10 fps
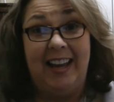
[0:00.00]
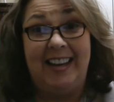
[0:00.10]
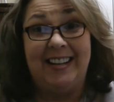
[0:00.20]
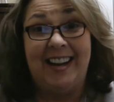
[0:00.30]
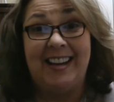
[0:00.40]

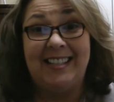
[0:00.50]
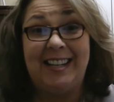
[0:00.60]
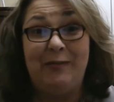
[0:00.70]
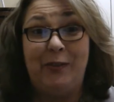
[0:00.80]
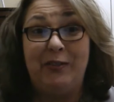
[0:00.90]
And in
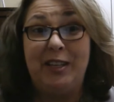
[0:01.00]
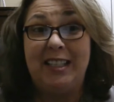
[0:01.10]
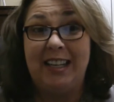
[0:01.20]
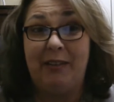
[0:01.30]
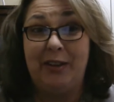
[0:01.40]

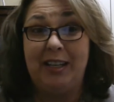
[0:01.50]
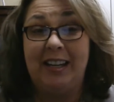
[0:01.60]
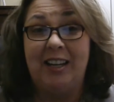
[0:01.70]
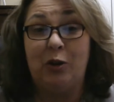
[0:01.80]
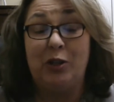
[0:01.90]

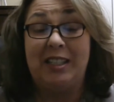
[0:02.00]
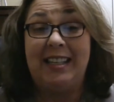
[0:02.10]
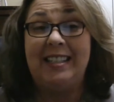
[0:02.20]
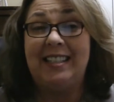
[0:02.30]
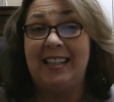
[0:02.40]
1957, or
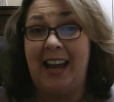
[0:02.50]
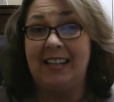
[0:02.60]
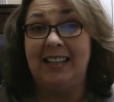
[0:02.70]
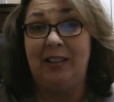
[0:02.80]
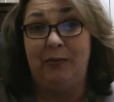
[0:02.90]
since
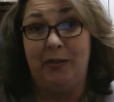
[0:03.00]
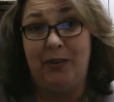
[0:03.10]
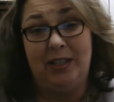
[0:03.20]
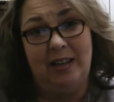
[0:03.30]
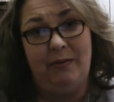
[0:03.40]

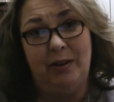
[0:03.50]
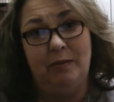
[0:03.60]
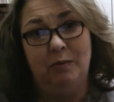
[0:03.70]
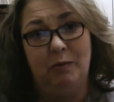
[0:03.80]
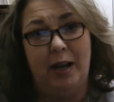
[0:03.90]

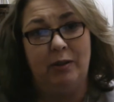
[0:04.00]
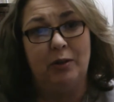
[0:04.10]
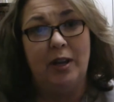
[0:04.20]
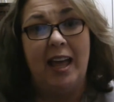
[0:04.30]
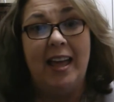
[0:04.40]
1957 rather,